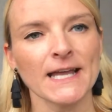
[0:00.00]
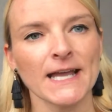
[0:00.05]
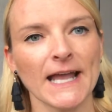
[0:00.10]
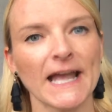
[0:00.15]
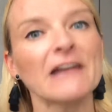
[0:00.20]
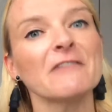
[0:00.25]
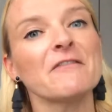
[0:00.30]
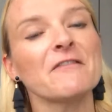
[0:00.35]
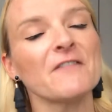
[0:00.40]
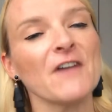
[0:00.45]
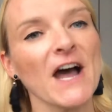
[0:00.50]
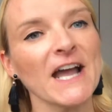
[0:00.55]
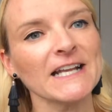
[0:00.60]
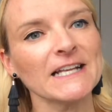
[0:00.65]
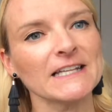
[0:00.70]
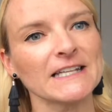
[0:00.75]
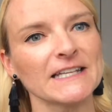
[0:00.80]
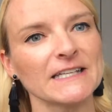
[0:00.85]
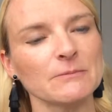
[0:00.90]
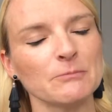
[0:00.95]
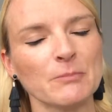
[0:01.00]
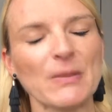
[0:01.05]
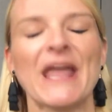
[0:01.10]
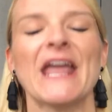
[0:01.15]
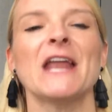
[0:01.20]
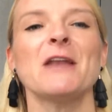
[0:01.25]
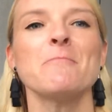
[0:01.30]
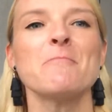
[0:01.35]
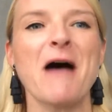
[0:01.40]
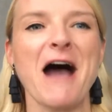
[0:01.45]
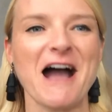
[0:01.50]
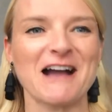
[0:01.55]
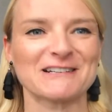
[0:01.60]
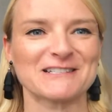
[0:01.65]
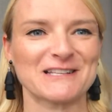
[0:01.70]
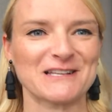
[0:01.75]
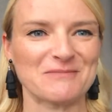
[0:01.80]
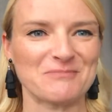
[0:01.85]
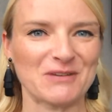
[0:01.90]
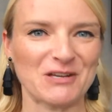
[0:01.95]
And finally, pen
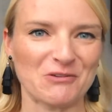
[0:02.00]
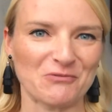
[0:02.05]
marks can be a